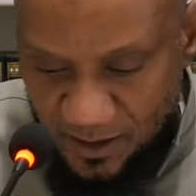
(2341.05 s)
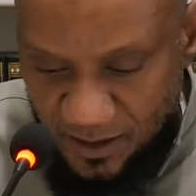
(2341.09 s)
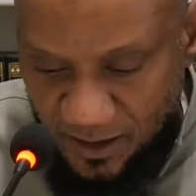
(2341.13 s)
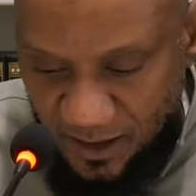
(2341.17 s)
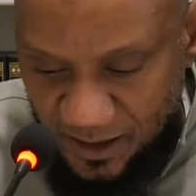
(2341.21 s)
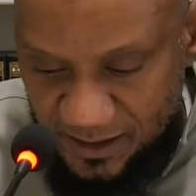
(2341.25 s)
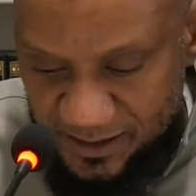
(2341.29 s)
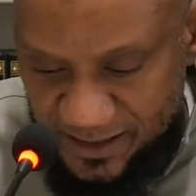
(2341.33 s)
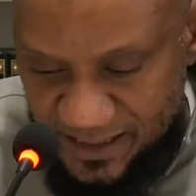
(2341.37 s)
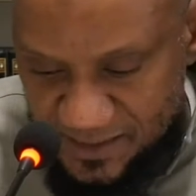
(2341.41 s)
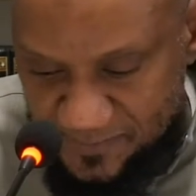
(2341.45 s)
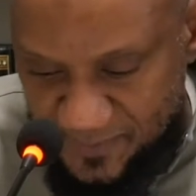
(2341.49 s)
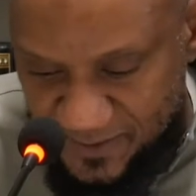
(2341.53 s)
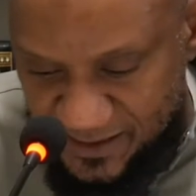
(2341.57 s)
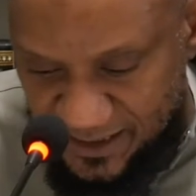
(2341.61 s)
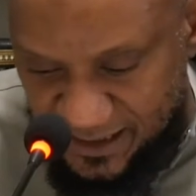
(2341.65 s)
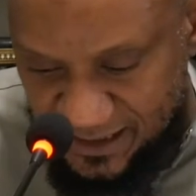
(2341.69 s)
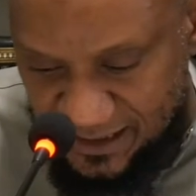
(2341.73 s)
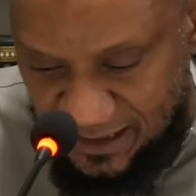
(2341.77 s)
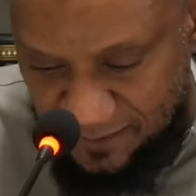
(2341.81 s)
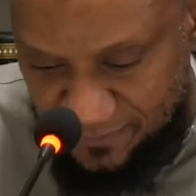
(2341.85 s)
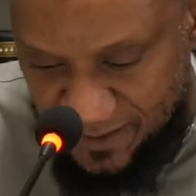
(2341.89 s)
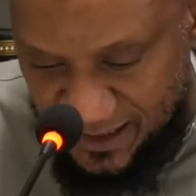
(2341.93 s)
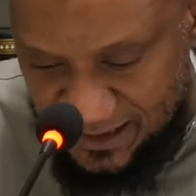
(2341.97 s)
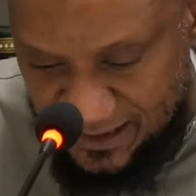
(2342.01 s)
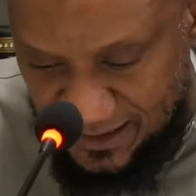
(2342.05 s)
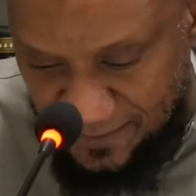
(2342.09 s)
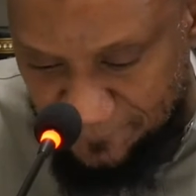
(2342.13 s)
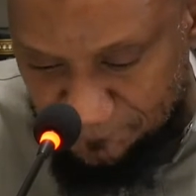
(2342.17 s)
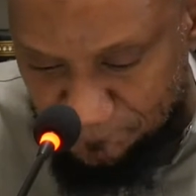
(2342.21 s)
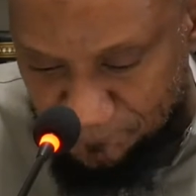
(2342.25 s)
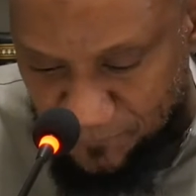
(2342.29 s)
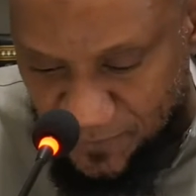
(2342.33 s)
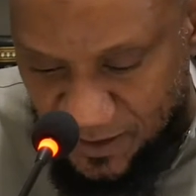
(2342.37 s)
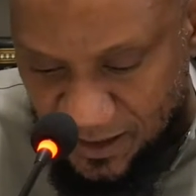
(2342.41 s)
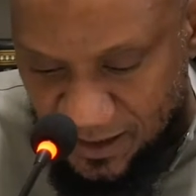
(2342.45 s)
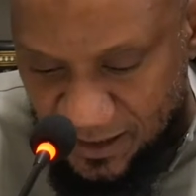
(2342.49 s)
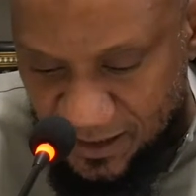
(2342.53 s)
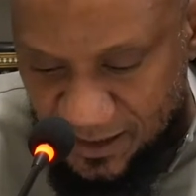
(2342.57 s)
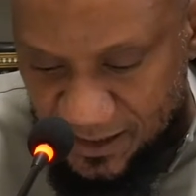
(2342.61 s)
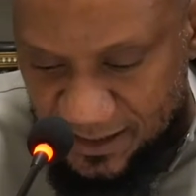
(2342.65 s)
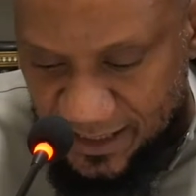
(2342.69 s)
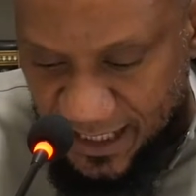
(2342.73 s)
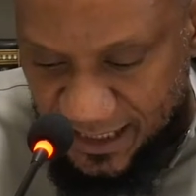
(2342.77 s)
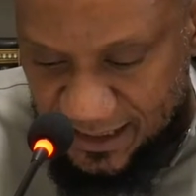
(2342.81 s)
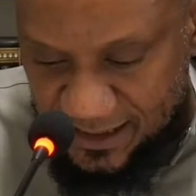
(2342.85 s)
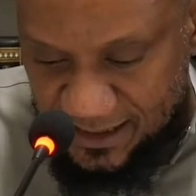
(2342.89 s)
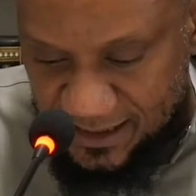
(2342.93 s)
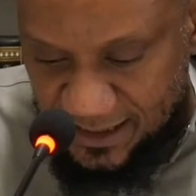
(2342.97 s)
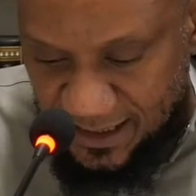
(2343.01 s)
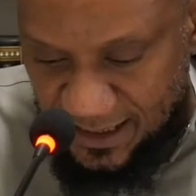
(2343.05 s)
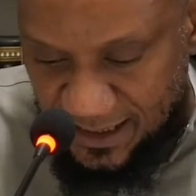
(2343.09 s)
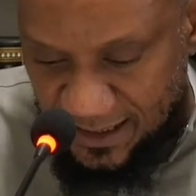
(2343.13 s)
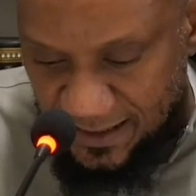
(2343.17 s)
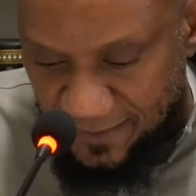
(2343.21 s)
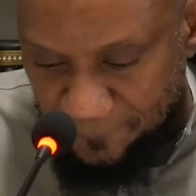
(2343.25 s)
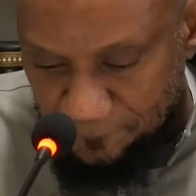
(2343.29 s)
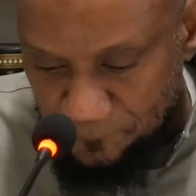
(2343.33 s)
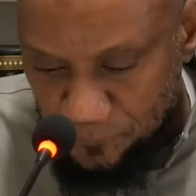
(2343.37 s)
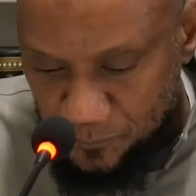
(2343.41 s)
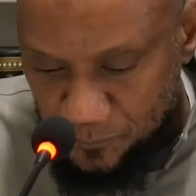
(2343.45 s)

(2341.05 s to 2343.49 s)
On this particular matter, that some